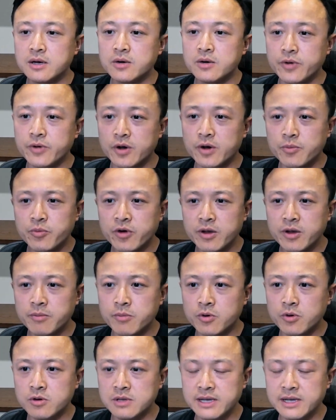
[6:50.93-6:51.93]
We operate
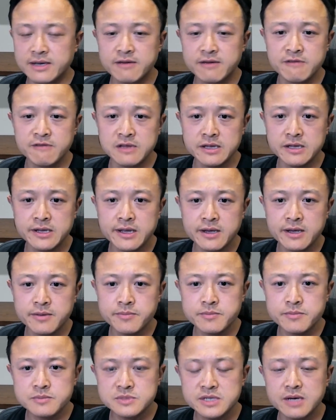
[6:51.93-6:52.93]
more like a
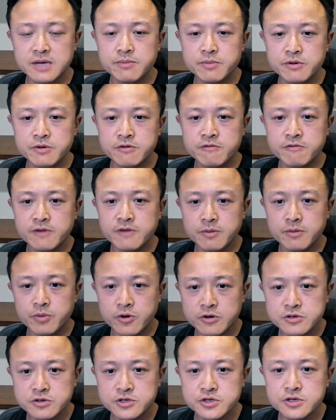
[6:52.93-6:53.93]
Validium type of
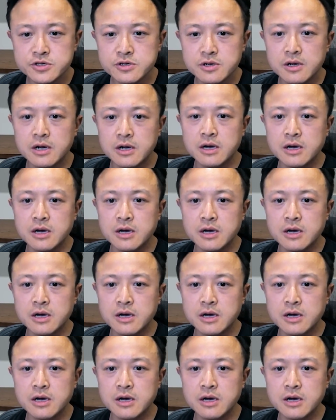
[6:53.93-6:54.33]
approach.